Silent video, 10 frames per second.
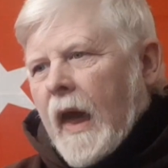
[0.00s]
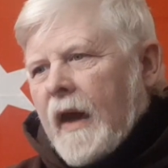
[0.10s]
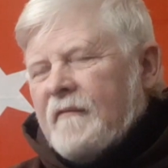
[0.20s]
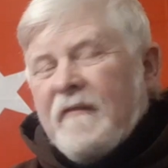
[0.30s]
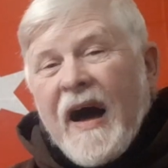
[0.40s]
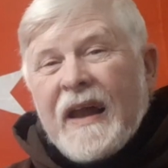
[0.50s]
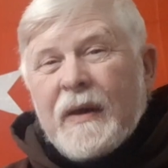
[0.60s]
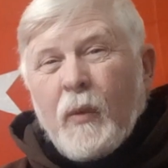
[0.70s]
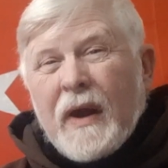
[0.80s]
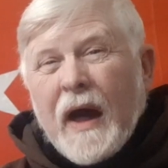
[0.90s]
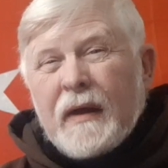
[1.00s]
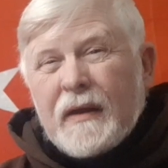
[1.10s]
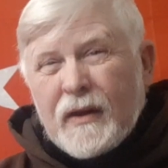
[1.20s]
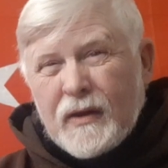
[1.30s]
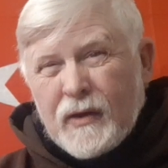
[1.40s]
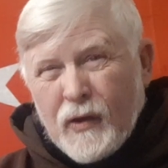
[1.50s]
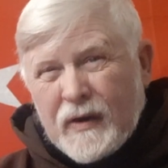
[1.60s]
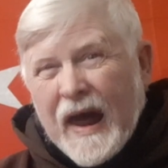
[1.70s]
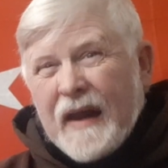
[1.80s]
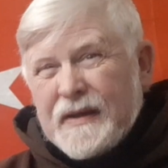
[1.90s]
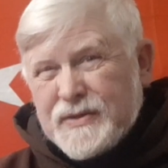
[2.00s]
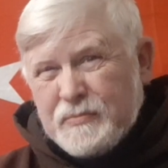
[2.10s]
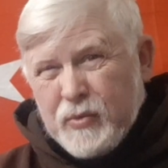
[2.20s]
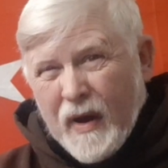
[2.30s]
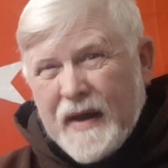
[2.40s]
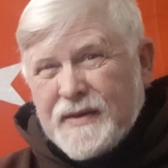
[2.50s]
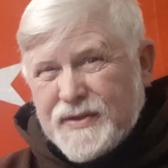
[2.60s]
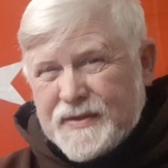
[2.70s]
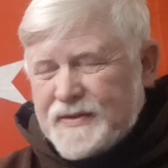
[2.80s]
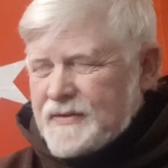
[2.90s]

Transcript: And finally, when I looked at his praises,